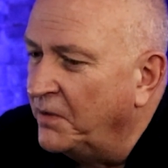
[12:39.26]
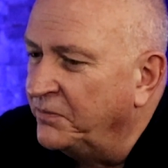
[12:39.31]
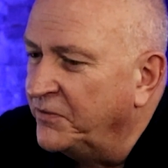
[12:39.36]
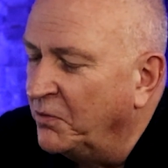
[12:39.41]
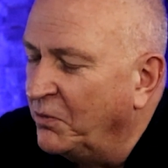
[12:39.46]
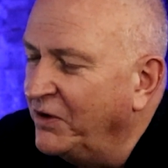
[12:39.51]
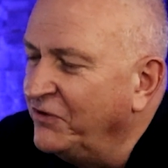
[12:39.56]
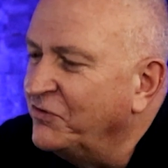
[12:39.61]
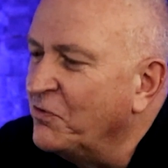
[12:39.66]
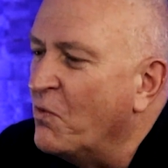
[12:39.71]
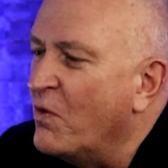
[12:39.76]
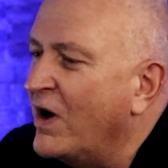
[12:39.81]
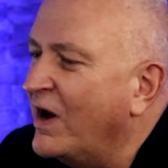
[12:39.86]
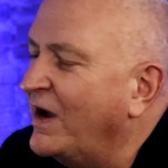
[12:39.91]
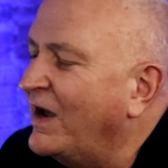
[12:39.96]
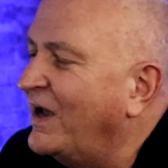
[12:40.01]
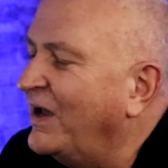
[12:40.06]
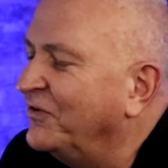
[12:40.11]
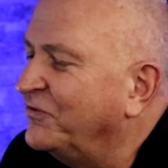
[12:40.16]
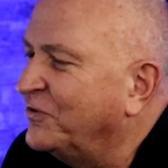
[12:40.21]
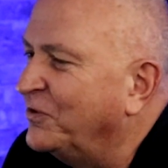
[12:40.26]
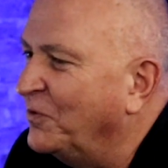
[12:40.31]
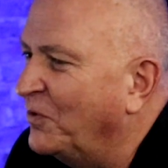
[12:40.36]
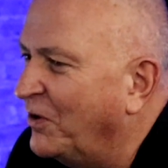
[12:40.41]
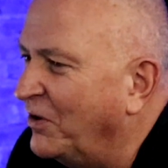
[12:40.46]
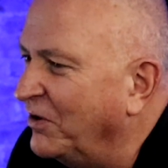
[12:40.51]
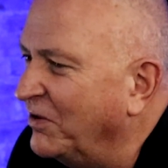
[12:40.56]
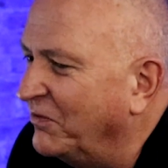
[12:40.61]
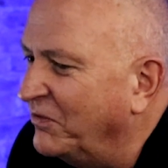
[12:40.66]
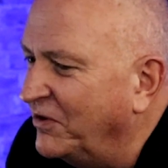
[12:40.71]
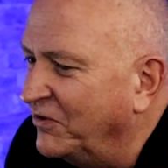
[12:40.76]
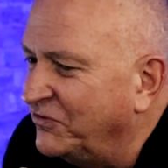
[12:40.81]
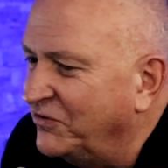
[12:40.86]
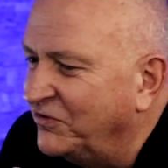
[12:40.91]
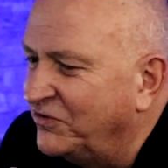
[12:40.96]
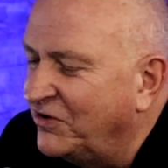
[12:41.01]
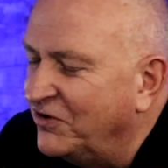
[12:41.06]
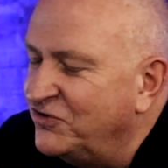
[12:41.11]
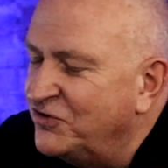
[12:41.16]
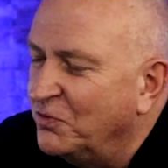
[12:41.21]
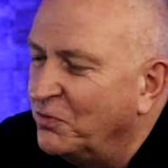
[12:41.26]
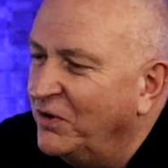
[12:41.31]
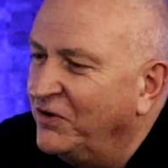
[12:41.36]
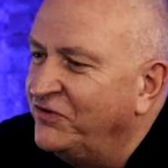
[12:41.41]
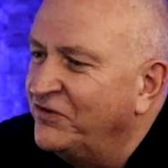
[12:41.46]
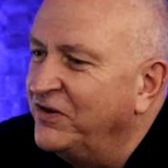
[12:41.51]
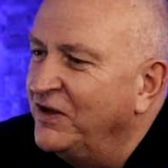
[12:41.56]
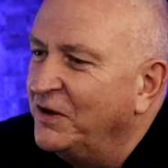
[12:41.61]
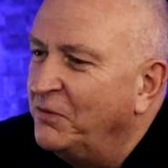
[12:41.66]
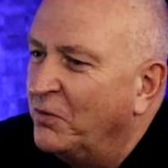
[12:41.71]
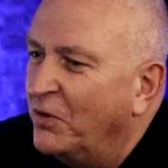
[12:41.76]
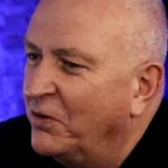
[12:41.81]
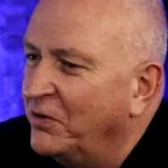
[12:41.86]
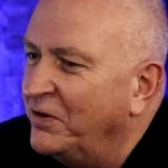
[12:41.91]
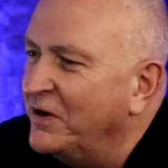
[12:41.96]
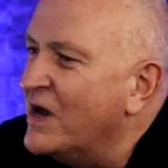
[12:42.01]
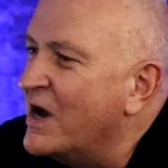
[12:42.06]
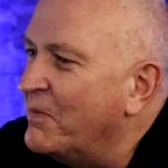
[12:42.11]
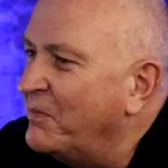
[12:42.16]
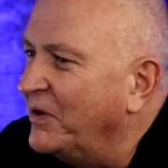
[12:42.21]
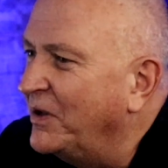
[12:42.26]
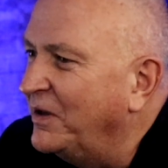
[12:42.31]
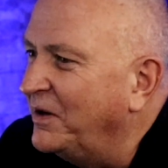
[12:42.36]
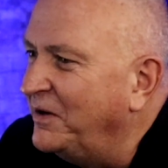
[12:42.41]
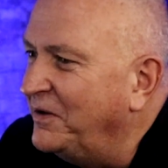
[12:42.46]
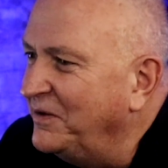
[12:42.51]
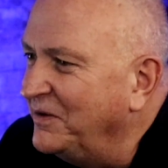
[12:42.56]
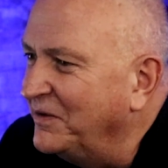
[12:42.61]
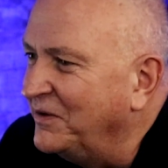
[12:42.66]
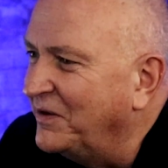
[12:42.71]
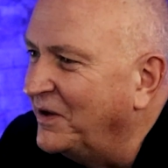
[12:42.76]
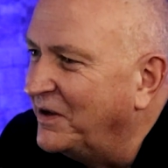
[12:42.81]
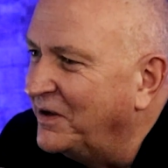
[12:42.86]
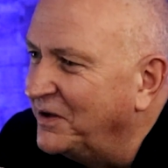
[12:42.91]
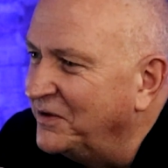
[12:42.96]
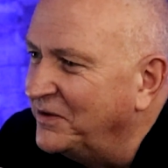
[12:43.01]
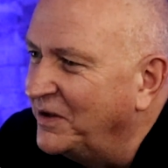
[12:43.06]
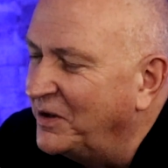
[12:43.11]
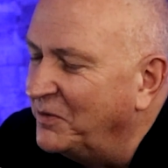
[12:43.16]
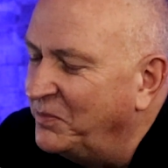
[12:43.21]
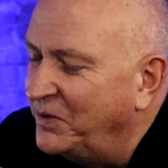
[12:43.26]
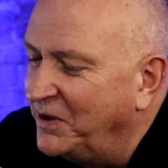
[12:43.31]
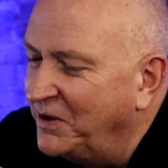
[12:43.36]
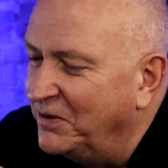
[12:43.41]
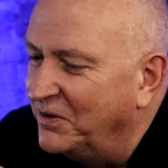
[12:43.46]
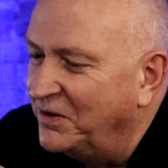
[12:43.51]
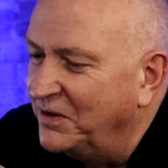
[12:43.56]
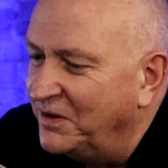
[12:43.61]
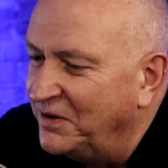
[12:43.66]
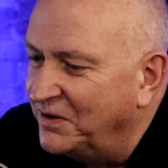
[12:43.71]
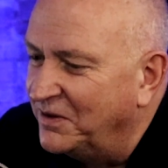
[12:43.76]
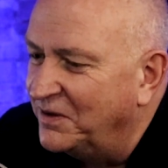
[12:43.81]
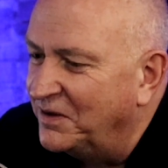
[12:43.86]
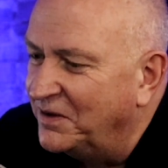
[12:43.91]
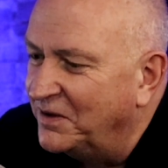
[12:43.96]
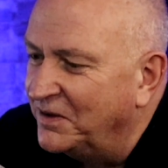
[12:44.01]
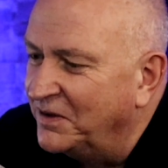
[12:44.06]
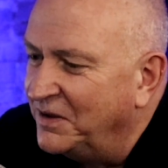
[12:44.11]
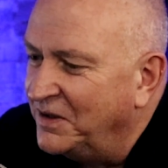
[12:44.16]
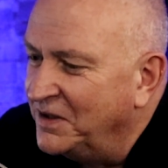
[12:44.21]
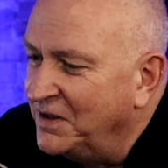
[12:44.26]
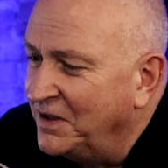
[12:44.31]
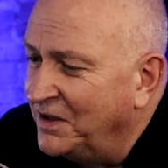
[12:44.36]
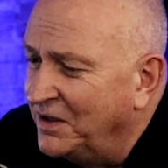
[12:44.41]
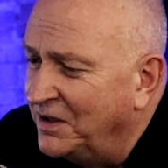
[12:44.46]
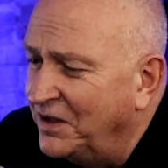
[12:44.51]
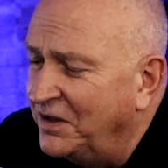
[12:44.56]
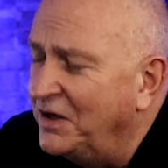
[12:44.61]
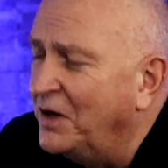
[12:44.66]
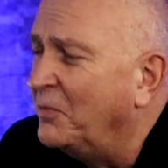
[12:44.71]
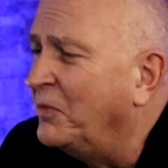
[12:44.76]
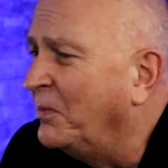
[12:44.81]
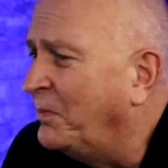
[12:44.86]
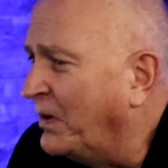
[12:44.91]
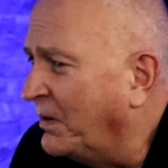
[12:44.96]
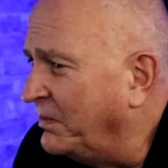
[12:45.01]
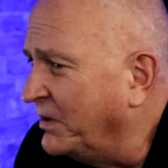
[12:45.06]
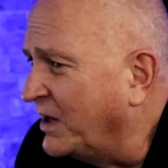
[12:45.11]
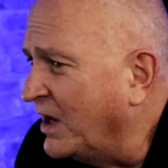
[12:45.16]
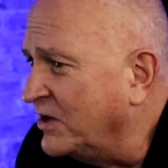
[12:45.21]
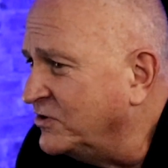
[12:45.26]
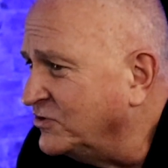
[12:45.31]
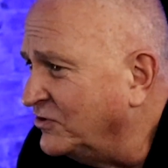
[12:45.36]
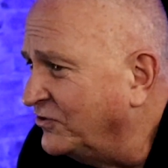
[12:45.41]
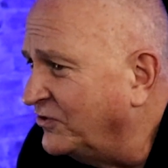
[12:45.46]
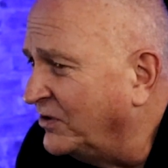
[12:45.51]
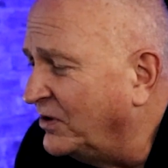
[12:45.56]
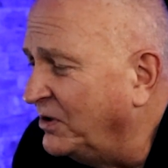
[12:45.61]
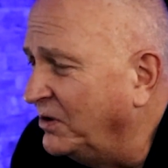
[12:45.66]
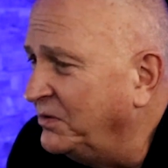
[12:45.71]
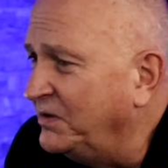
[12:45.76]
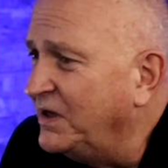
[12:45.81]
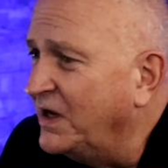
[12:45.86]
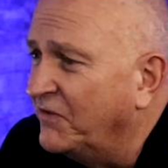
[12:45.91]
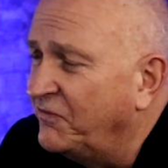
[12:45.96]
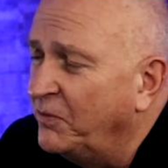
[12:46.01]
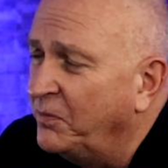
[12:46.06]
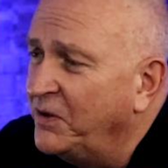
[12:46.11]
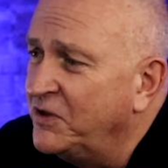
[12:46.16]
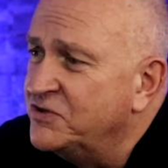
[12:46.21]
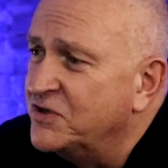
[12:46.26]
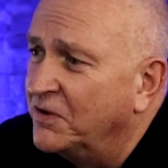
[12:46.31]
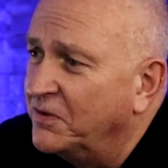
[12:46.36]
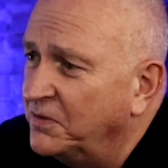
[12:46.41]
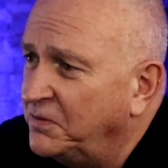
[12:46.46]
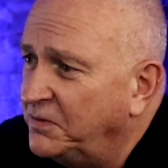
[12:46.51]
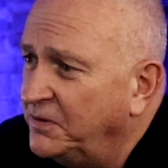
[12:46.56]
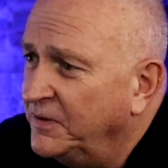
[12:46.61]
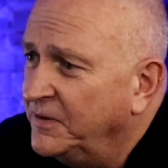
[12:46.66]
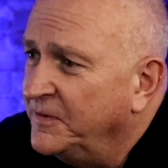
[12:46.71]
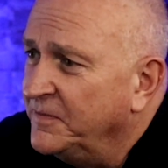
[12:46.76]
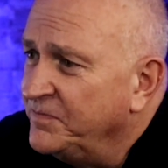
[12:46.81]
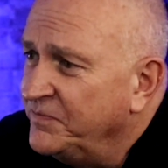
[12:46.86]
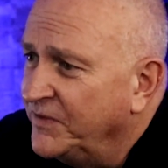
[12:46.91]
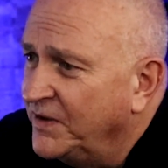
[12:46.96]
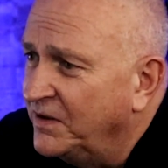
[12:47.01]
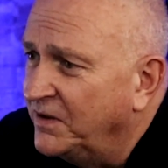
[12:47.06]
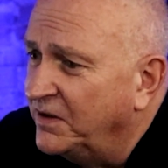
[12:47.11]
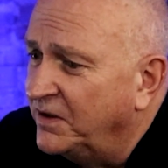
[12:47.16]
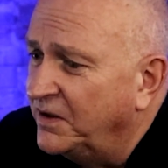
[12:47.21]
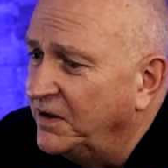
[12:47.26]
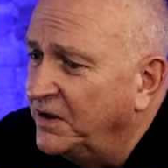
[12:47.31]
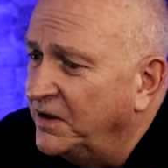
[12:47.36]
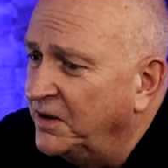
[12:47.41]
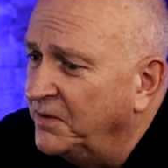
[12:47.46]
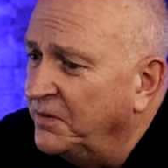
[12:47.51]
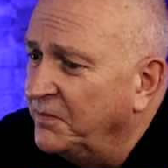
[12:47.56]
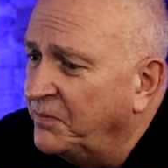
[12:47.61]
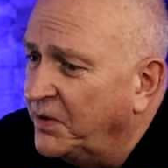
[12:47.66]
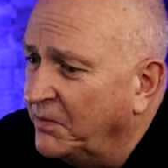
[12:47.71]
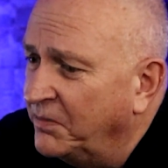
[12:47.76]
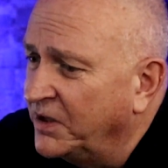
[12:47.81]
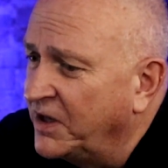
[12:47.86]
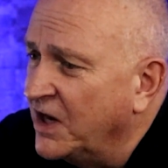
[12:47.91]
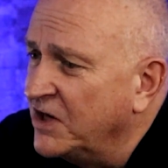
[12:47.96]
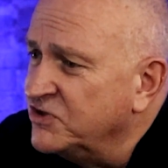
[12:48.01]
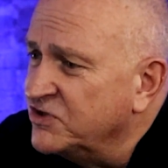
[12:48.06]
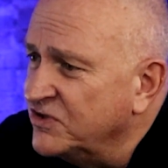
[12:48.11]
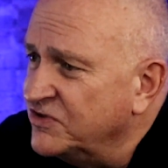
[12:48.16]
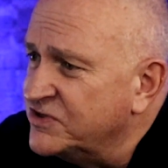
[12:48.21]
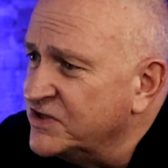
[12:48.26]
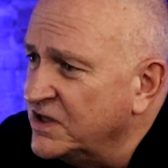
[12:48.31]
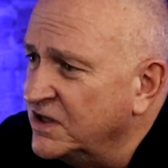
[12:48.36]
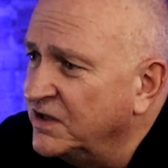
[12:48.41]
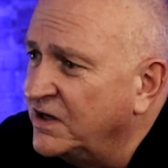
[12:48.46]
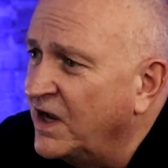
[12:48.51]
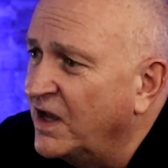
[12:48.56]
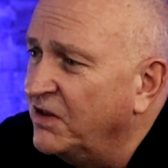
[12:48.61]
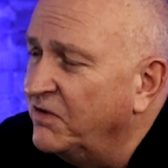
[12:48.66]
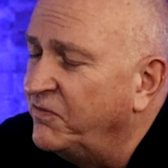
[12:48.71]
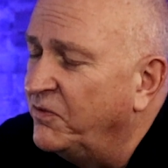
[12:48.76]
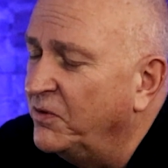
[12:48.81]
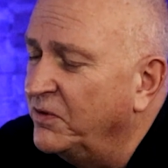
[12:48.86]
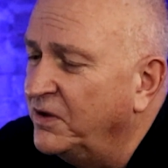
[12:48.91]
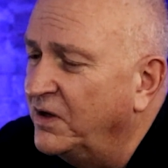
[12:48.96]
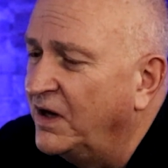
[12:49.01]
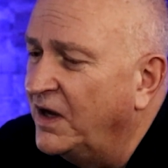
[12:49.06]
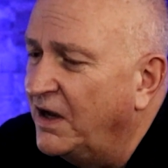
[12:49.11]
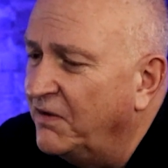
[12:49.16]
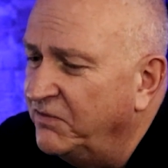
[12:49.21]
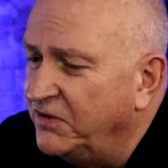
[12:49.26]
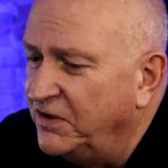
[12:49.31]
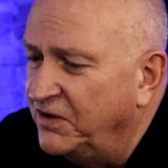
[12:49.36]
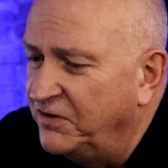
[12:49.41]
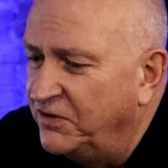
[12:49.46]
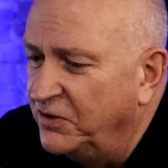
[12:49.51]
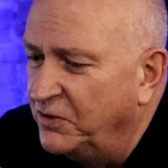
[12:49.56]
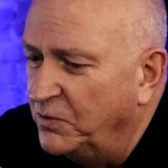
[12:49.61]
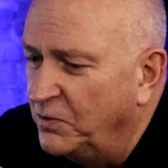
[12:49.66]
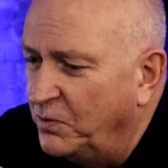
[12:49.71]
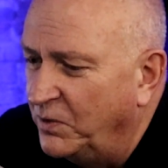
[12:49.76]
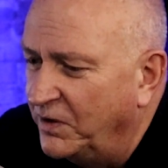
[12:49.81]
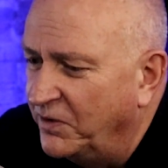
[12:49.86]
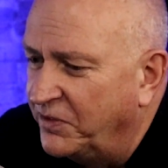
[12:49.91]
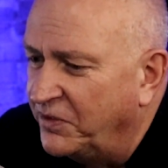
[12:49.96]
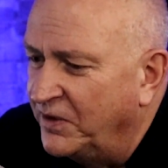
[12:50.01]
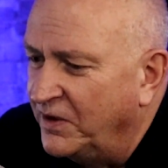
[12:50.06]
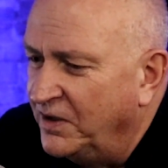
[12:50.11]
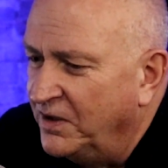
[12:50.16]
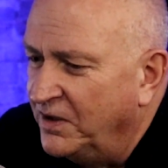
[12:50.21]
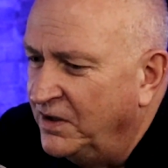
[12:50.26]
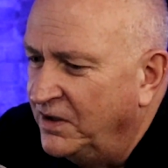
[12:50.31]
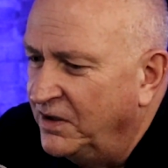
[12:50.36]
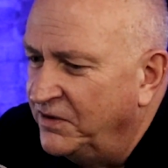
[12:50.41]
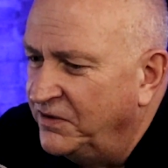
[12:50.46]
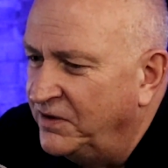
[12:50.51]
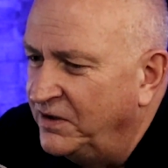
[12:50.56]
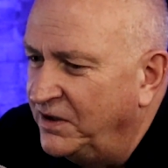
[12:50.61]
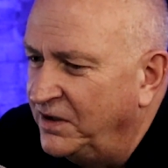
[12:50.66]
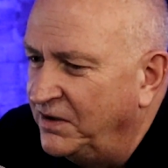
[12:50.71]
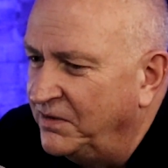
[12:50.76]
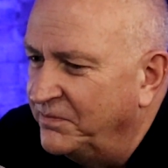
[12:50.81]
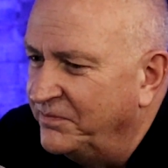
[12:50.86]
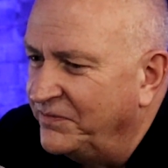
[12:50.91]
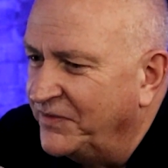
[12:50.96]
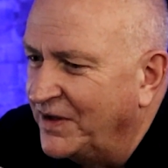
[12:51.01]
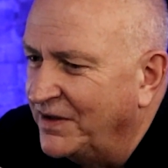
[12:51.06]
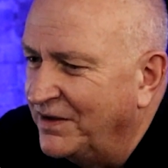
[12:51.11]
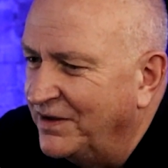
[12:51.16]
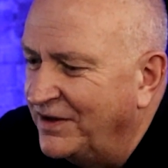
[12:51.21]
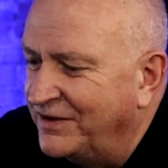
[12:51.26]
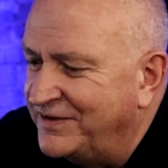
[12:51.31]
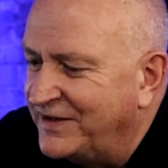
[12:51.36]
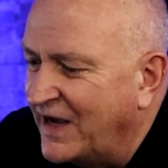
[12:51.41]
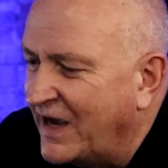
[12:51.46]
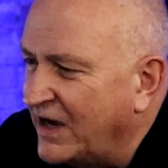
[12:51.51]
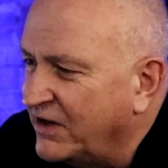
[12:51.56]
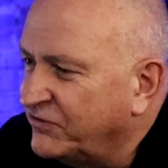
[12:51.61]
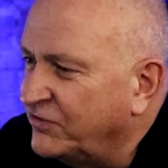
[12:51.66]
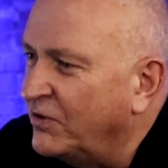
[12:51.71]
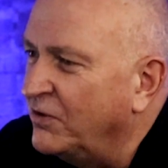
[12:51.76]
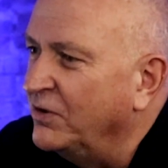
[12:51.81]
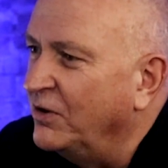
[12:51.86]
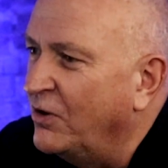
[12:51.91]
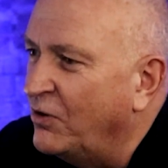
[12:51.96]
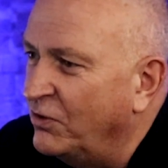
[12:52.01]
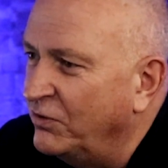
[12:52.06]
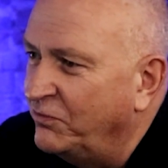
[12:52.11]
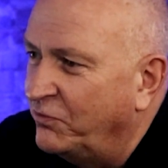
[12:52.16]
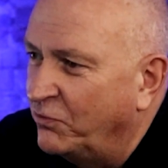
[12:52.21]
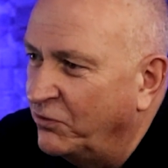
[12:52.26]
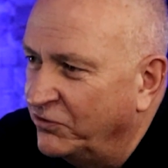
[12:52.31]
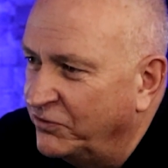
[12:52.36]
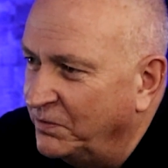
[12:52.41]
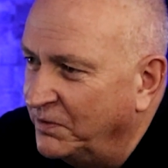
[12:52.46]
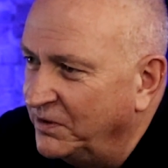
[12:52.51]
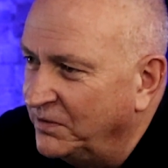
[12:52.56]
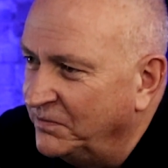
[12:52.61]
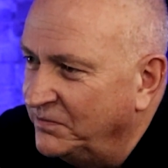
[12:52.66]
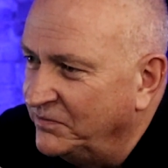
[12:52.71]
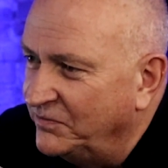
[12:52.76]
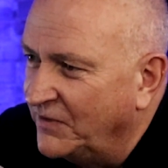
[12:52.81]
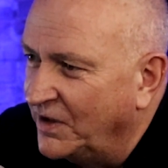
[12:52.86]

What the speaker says: The reason why I ask you all of this is because you recently wrote an op-ed that appeared in a number of publications, including the FOP Journal, publications in California, having to do with the attacks on law enforcement.